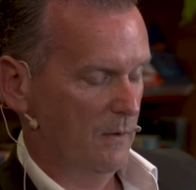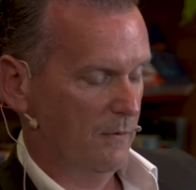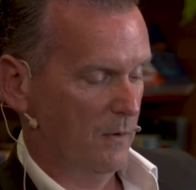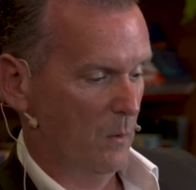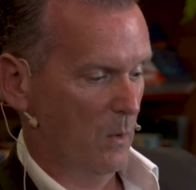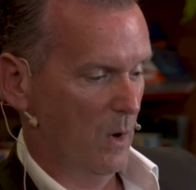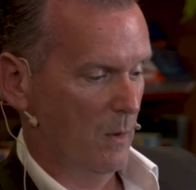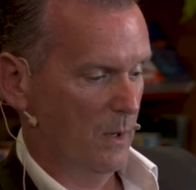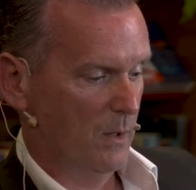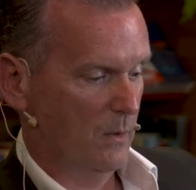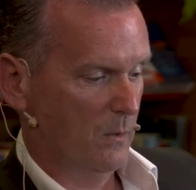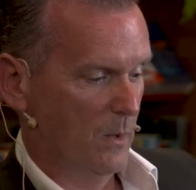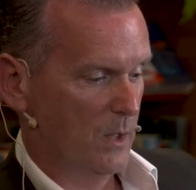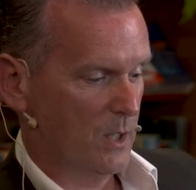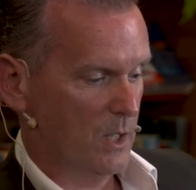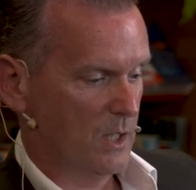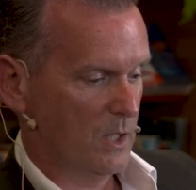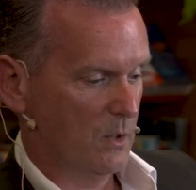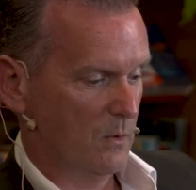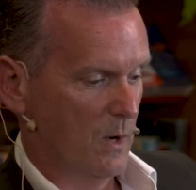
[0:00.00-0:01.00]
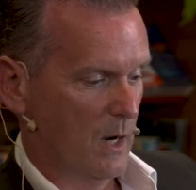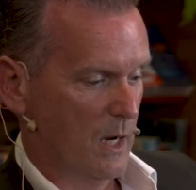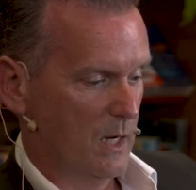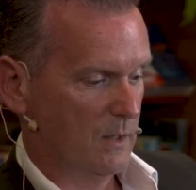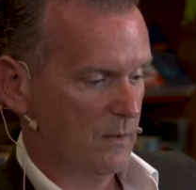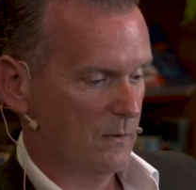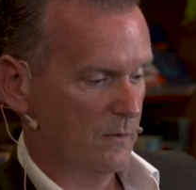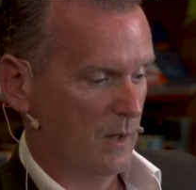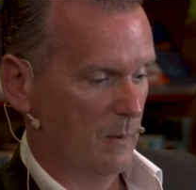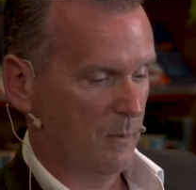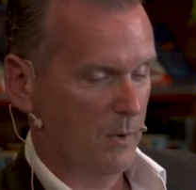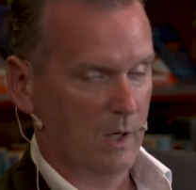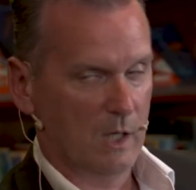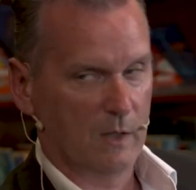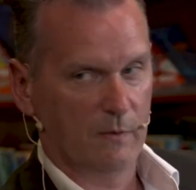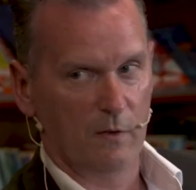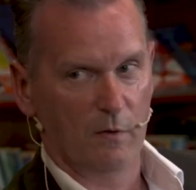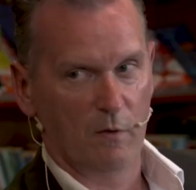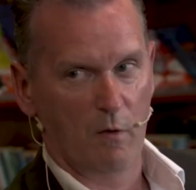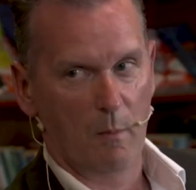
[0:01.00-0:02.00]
if a woman wishes to write from the point of view